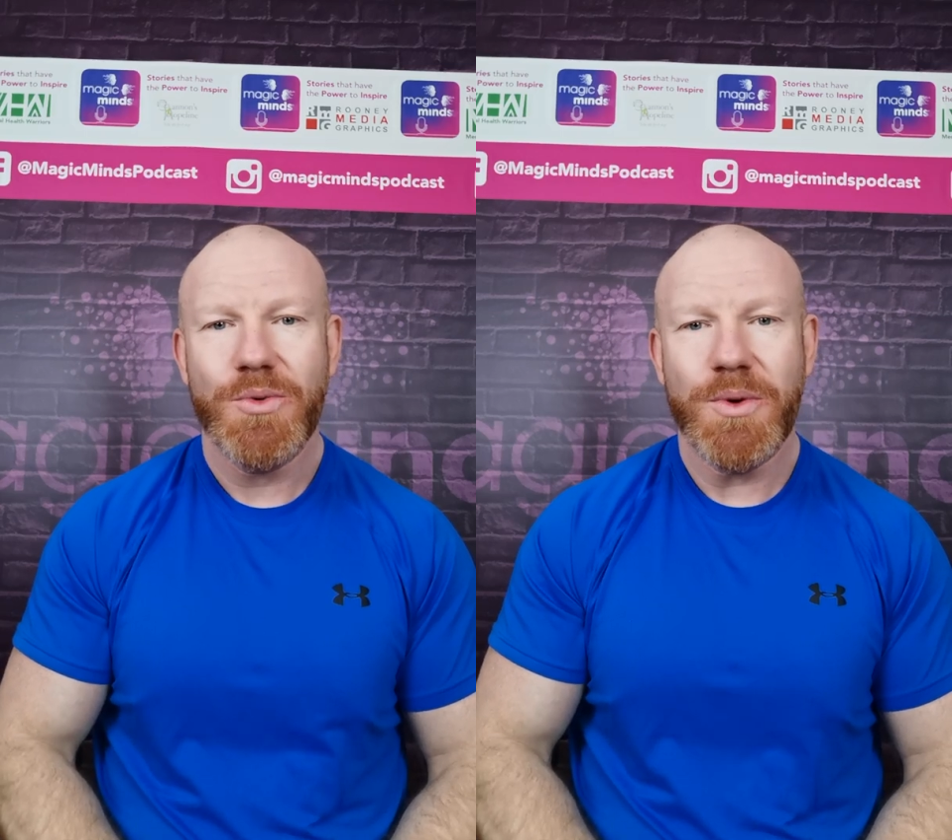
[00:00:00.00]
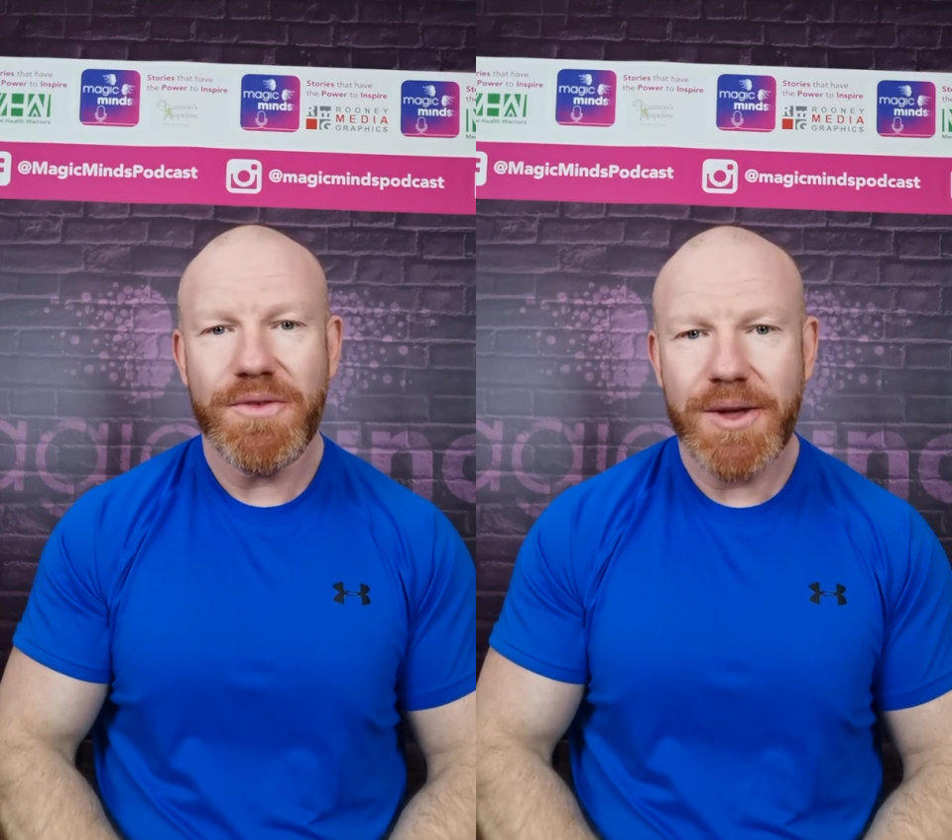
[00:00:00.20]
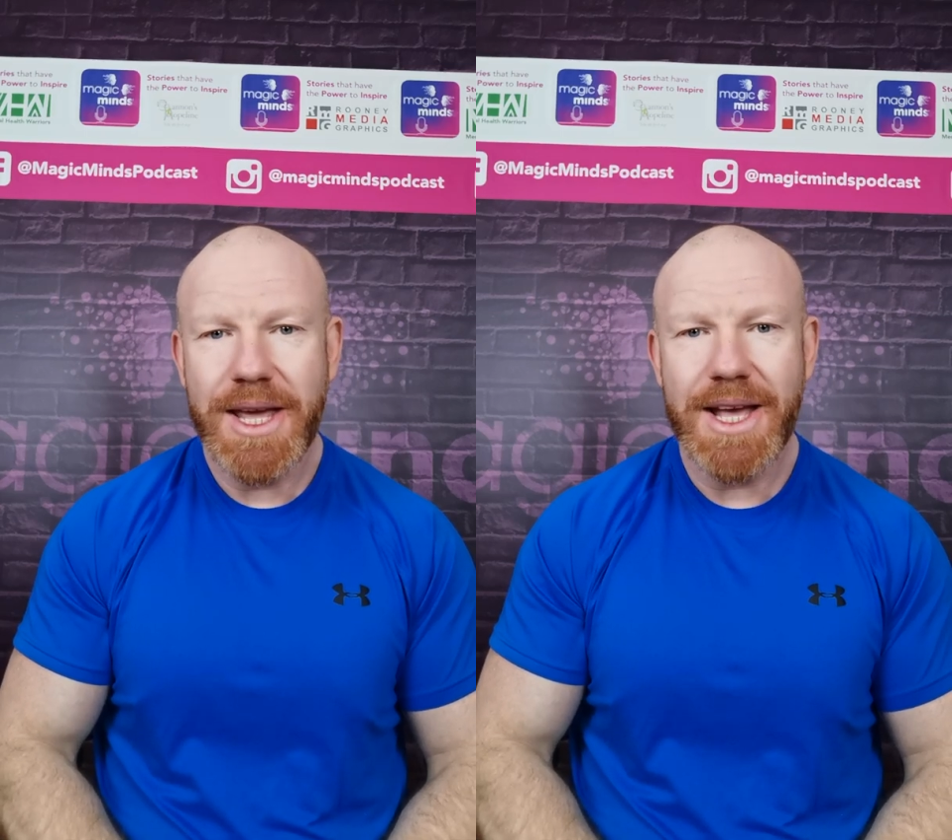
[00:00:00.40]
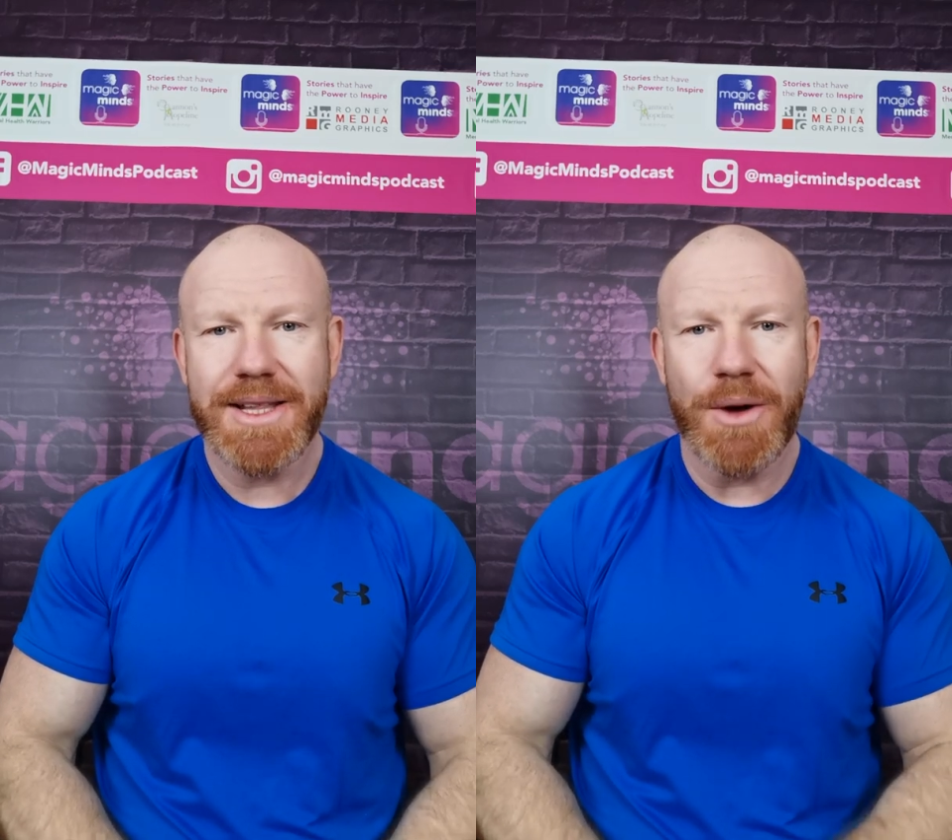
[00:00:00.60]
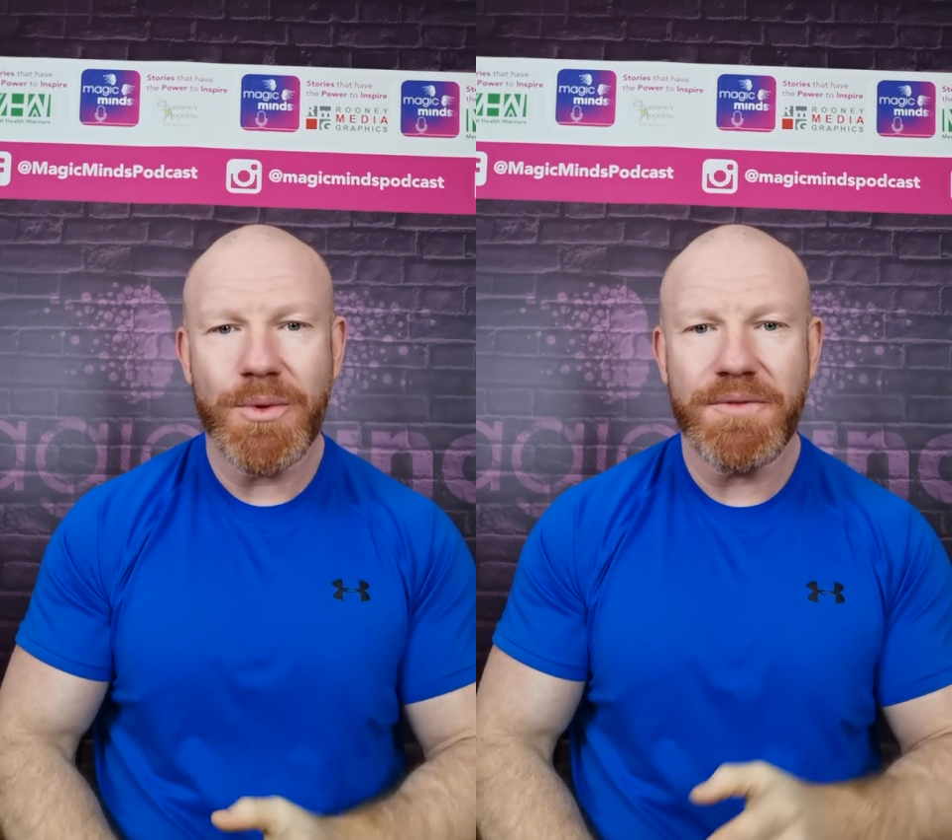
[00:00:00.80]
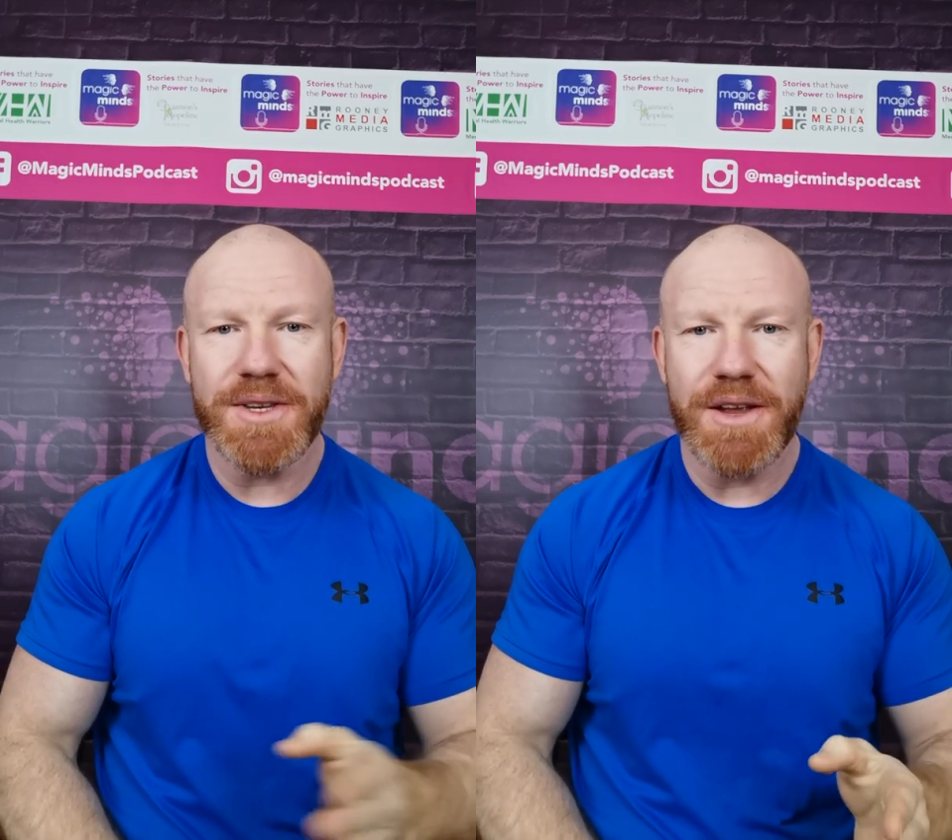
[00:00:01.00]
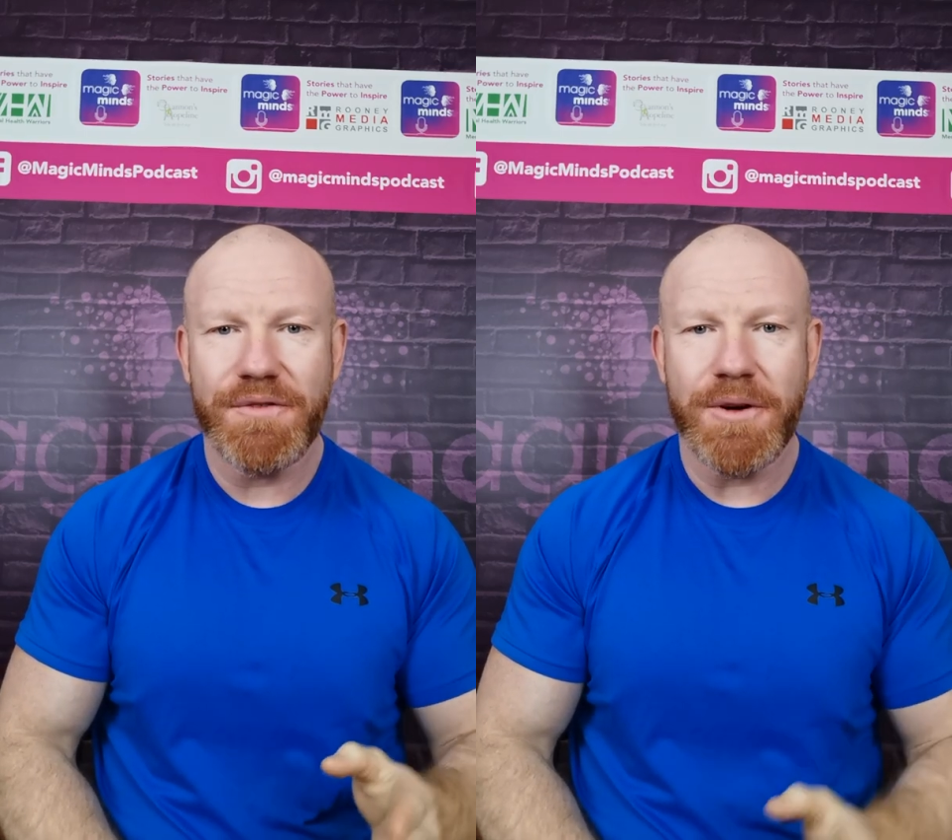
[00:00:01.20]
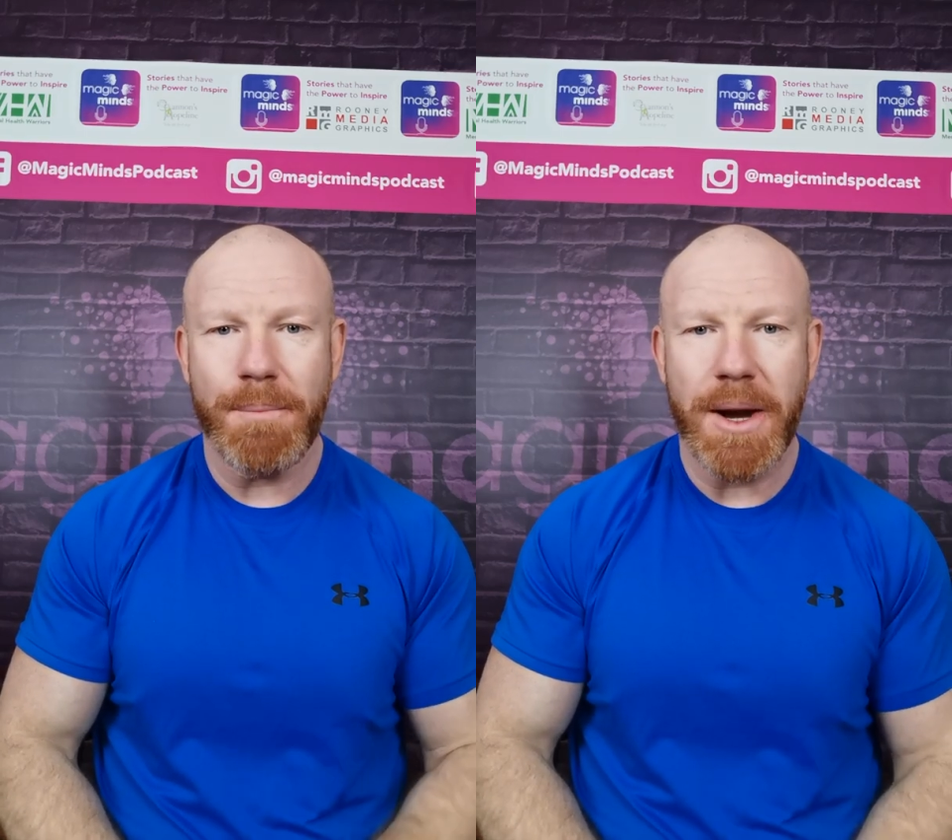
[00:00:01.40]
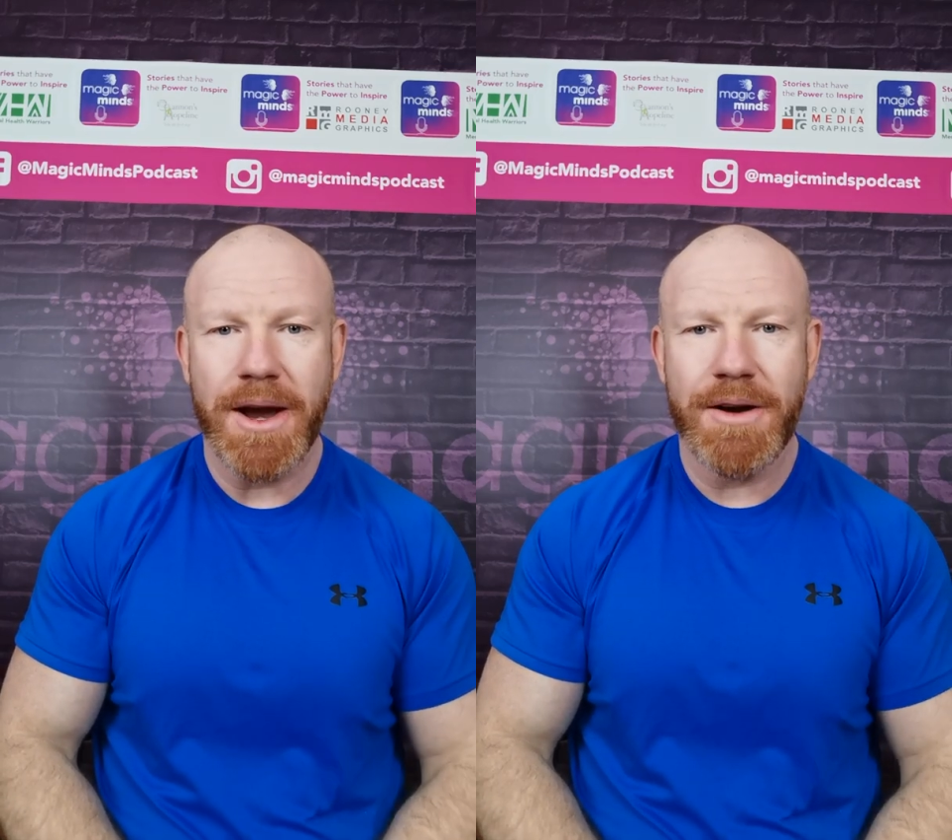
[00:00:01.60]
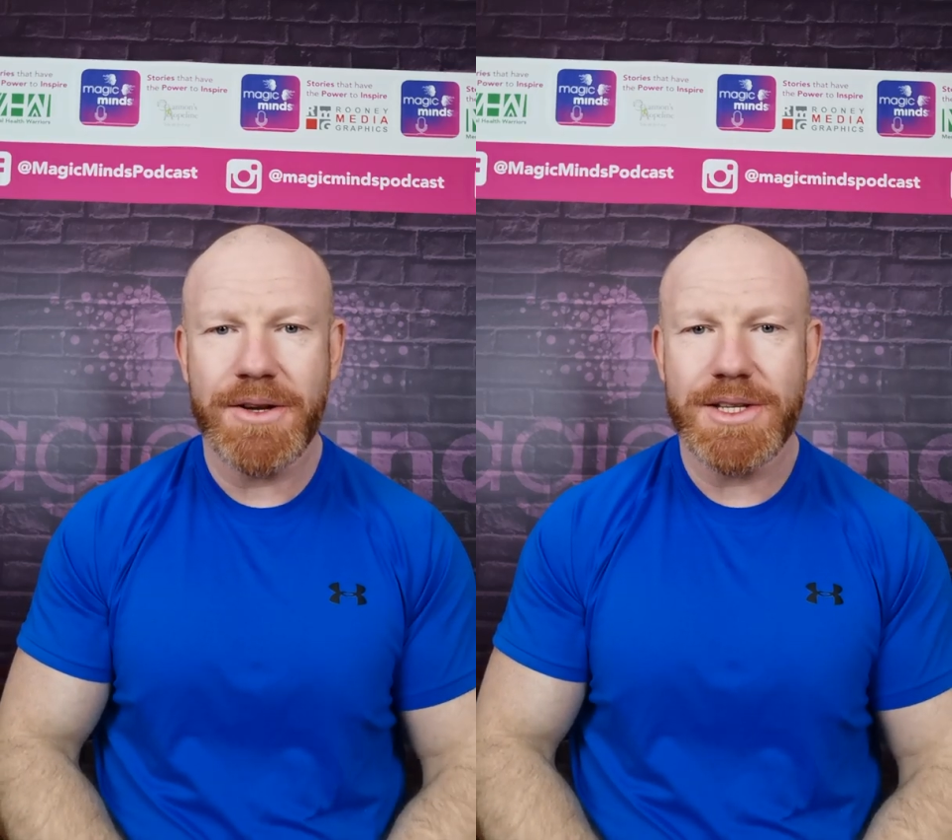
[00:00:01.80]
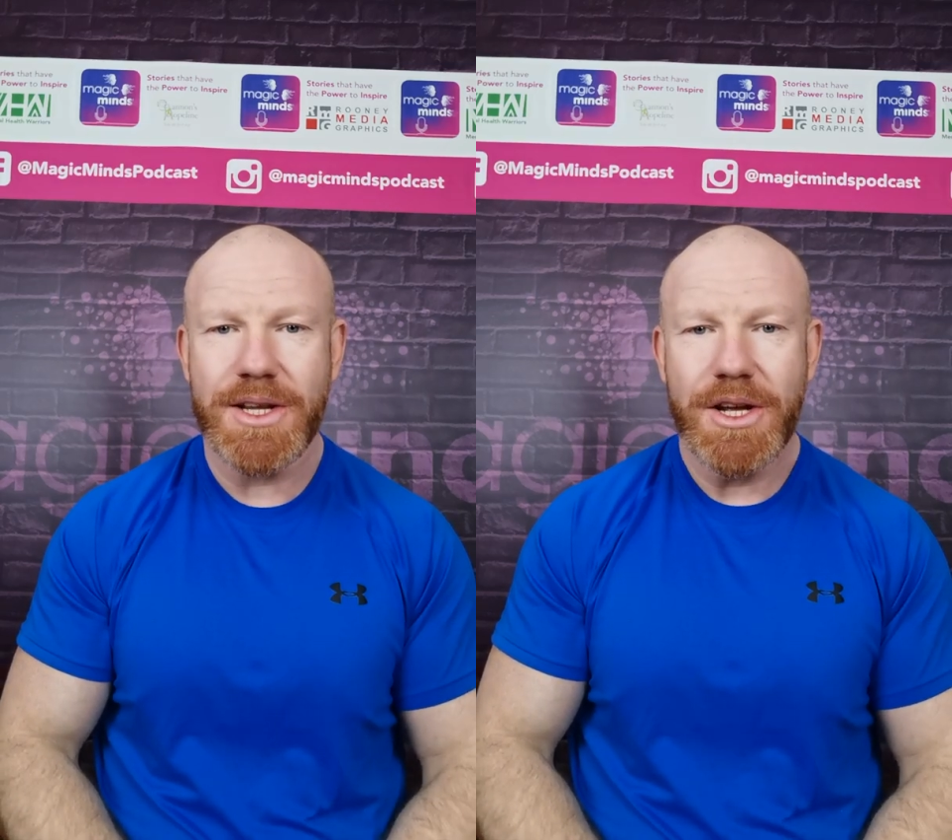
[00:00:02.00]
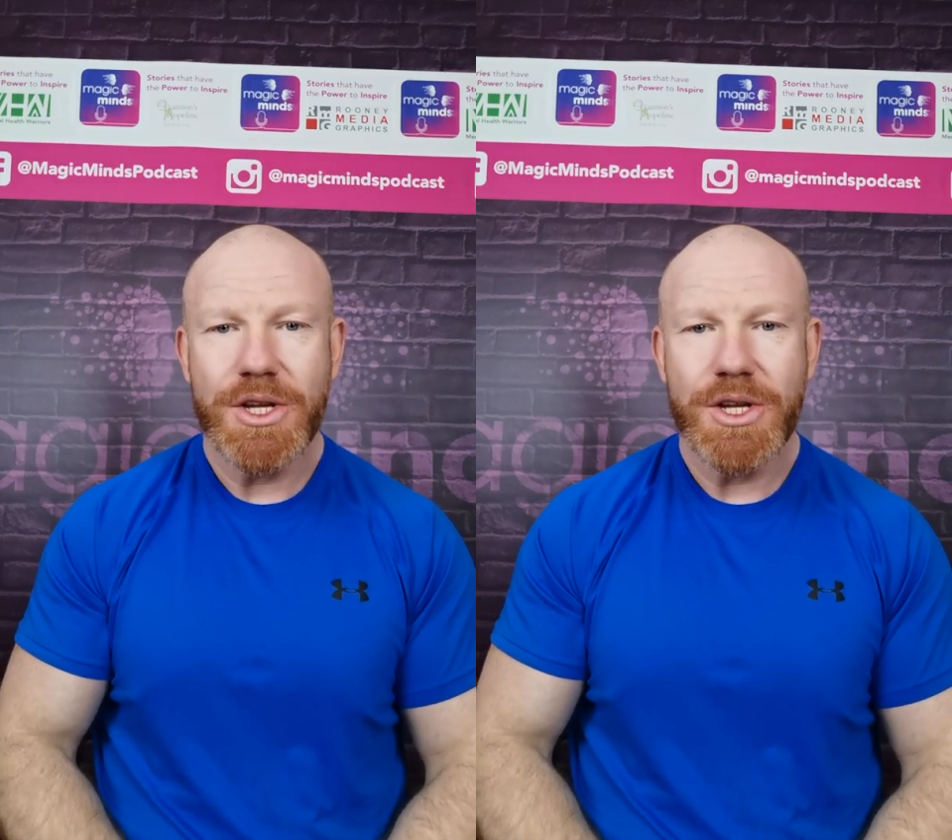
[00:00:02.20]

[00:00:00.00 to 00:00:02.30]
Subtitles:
We forget that we've different parents,